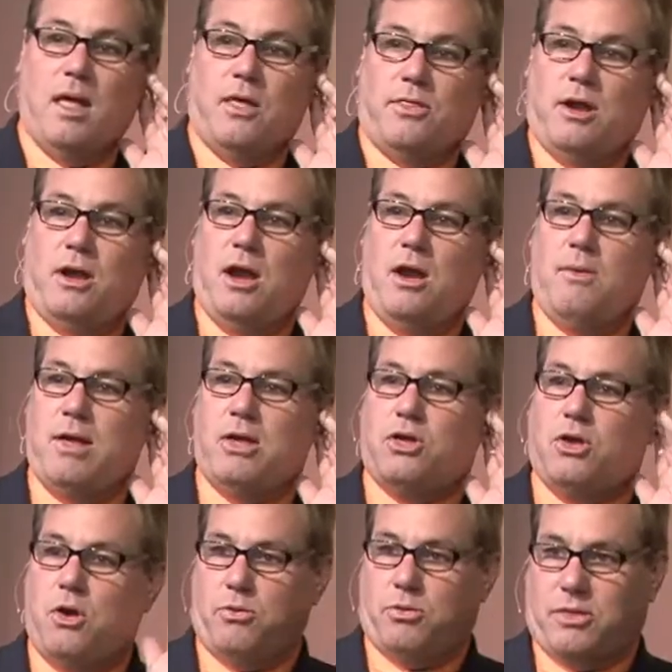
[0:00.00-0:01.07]
They're hearing
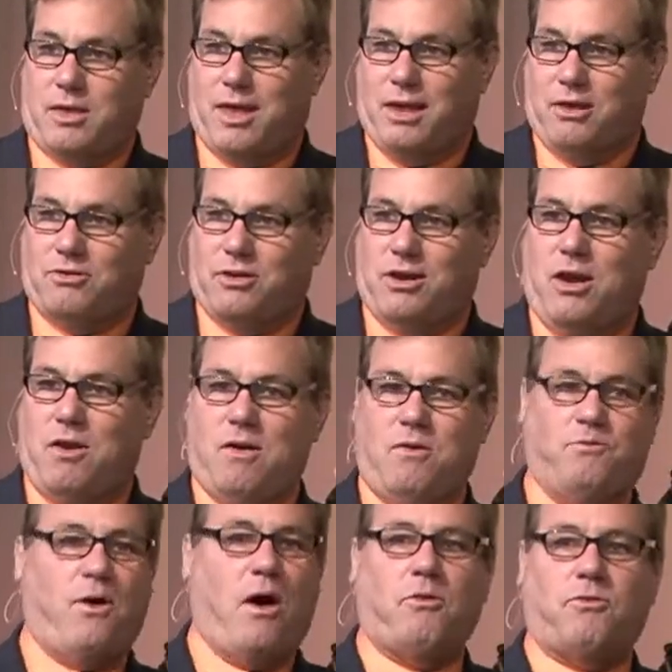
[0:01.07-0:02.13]
cute things. They're hearing
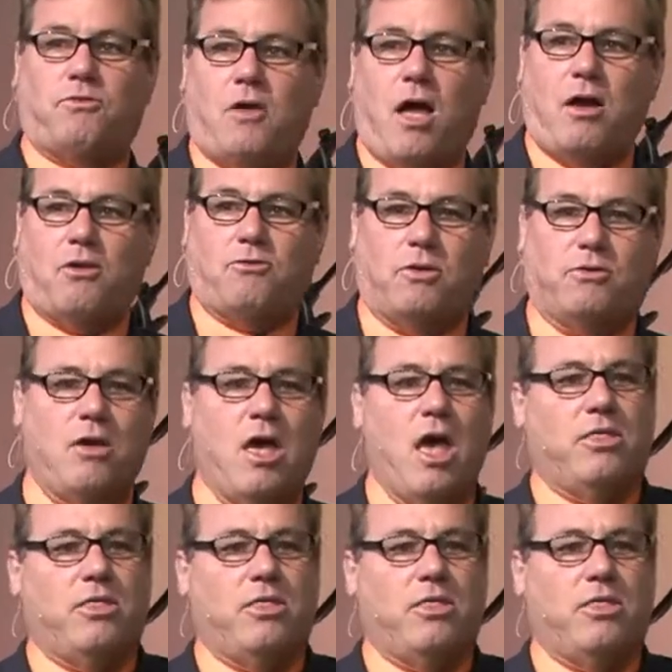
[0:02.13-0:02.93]
false doctrines.